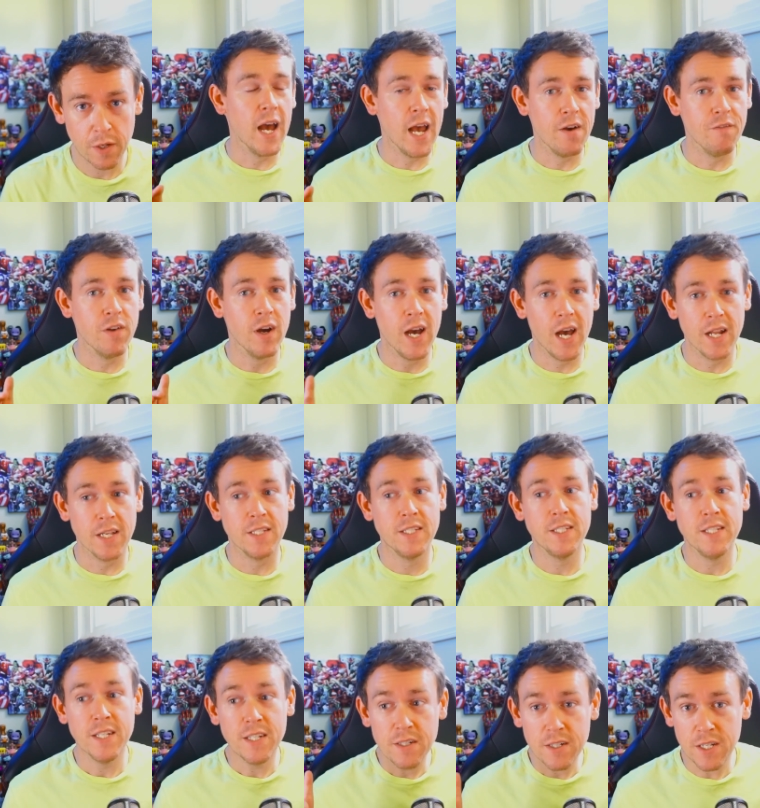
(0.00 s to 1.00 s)
I have not had a
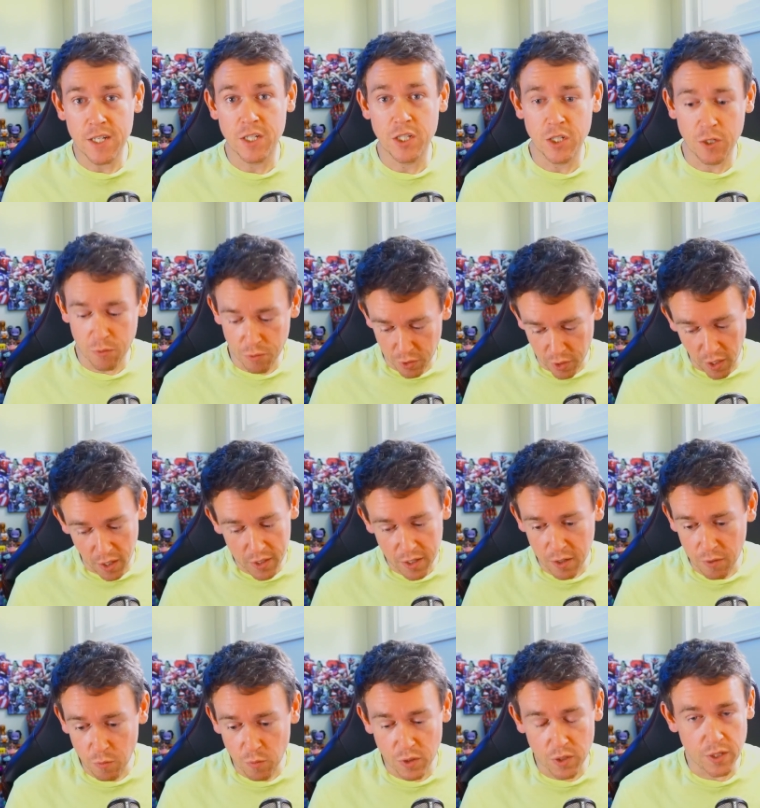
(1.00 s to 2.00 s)
single issue, knock
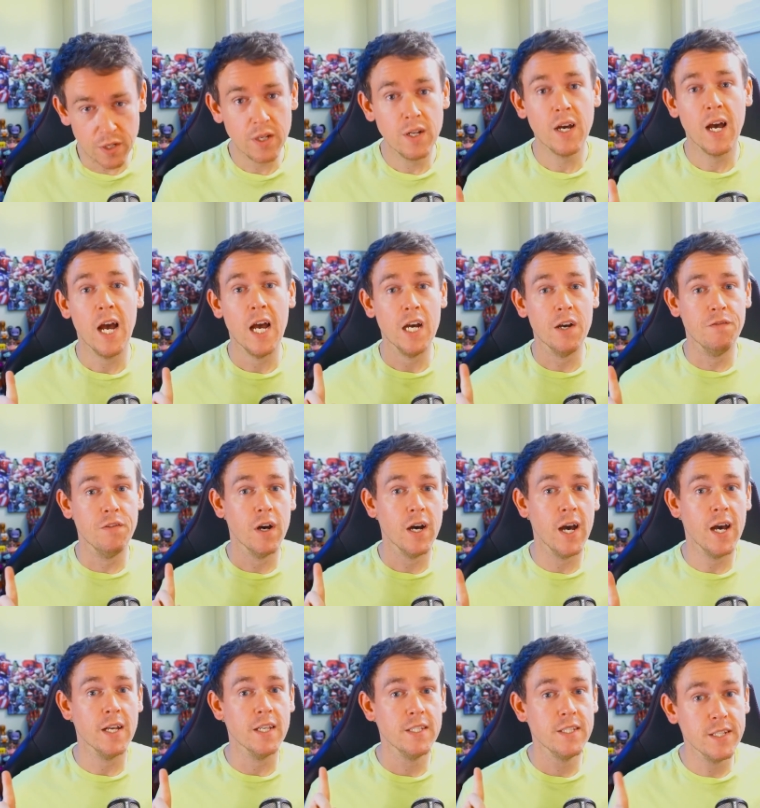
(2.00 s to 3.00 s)
on wood, I have not
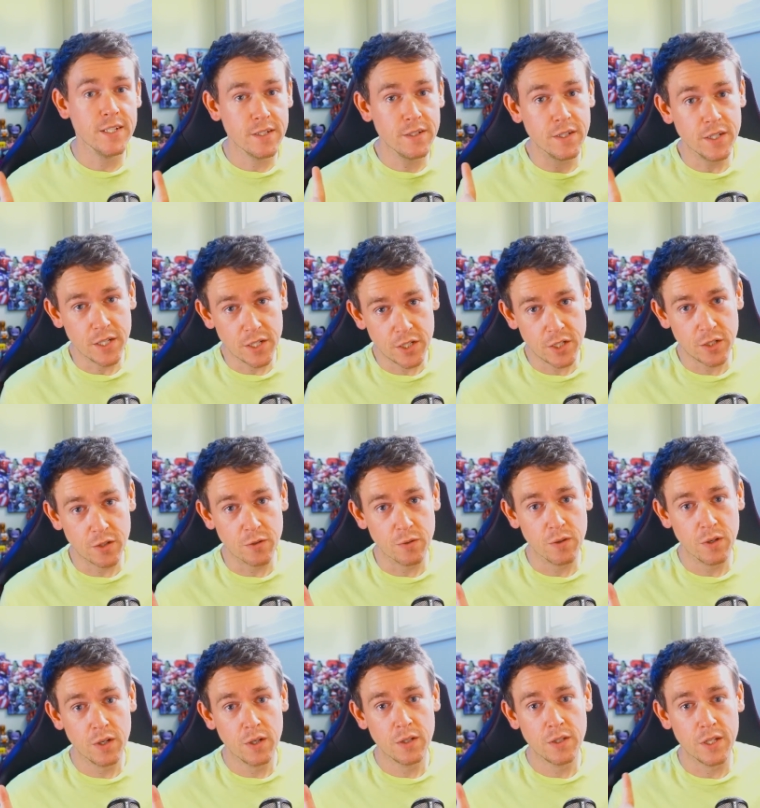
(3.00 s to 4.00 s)
had a single issue
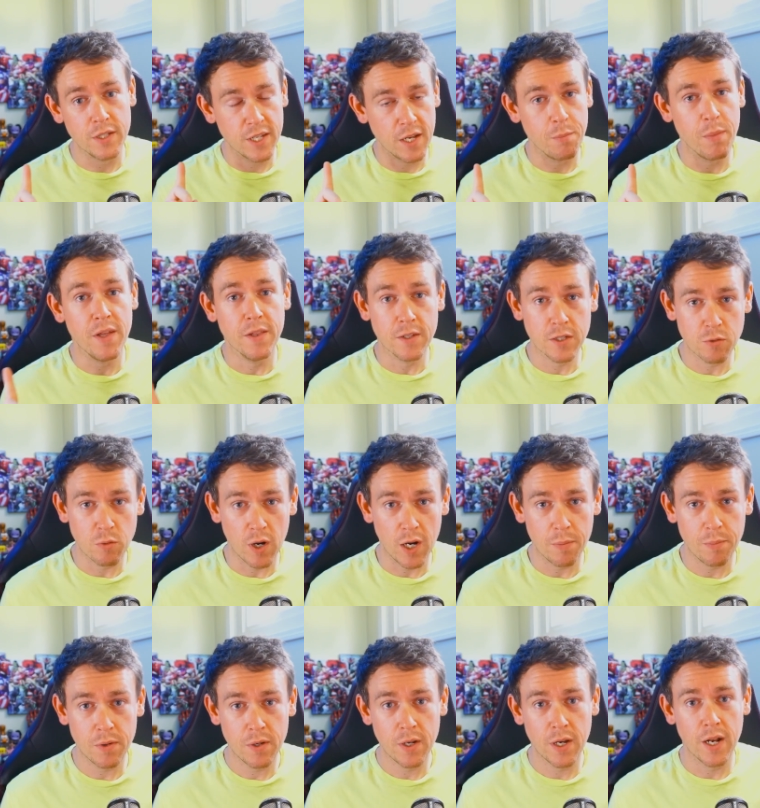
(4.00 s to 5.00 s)
since I made the
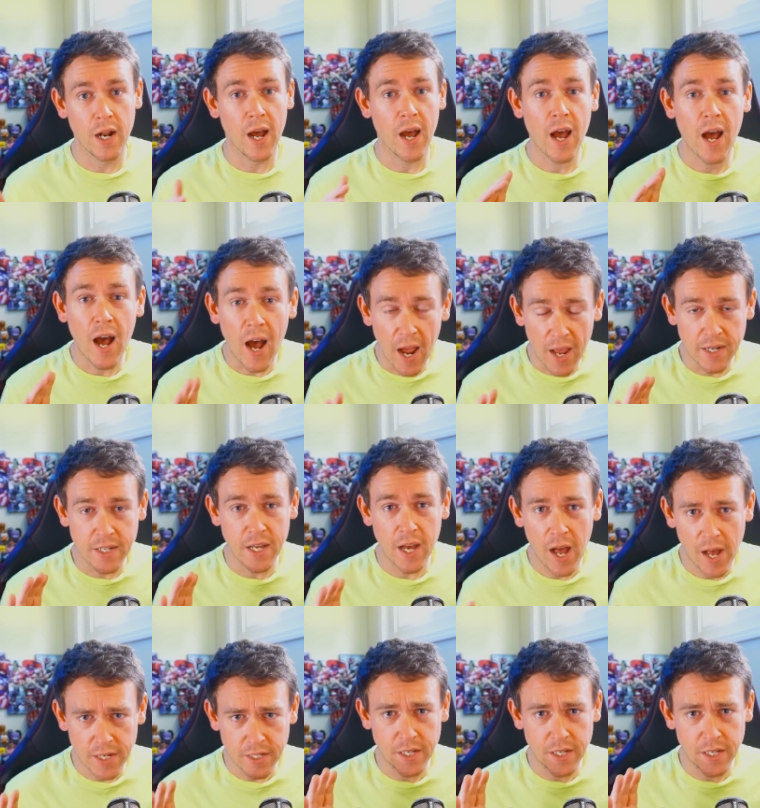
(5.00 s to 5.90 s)
swap, and I highly